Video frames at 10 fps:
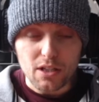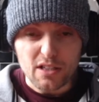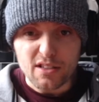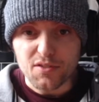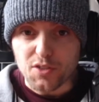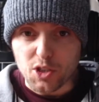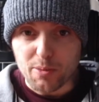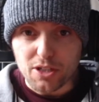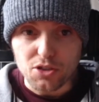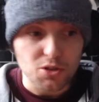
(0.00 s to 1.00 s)
if you
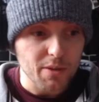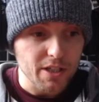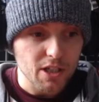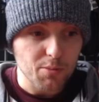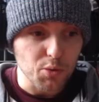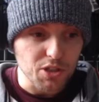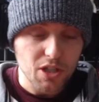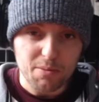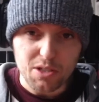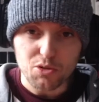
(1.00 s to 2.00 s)
speak to someone in a couple of weeks'
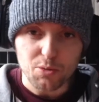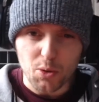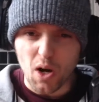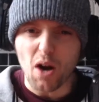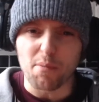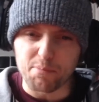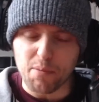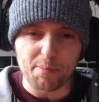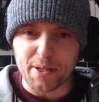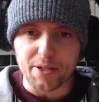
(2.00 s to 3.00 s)
time and say, what's up? Oh,
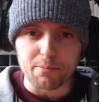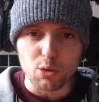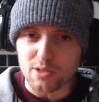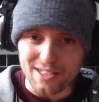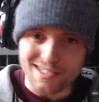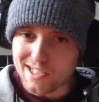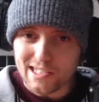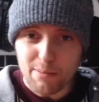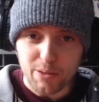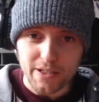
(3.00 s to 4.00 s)
I've been in a mood since this
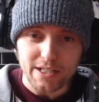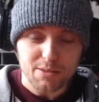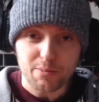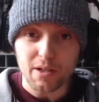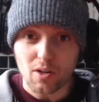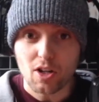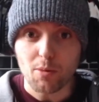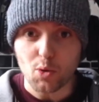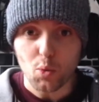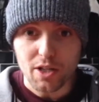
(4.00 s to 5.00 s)
happened, and it's been a
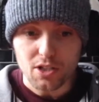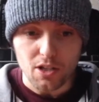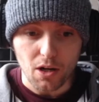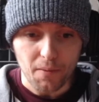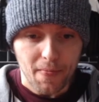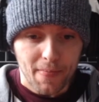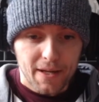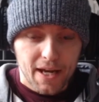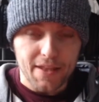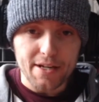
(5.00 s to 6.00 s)
couple of weeks ago.
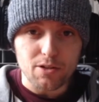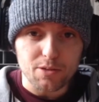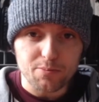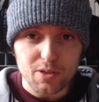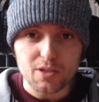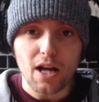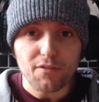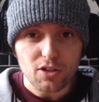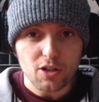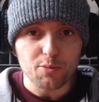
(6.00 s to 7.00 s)
And then
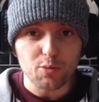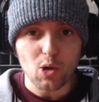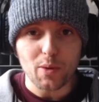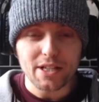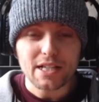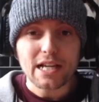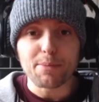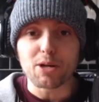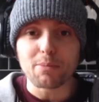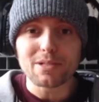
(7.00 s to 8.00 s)
after a couple more weeks, it
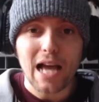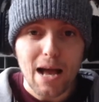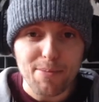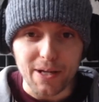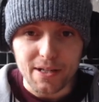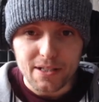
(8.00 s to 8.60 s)
becomes a habit.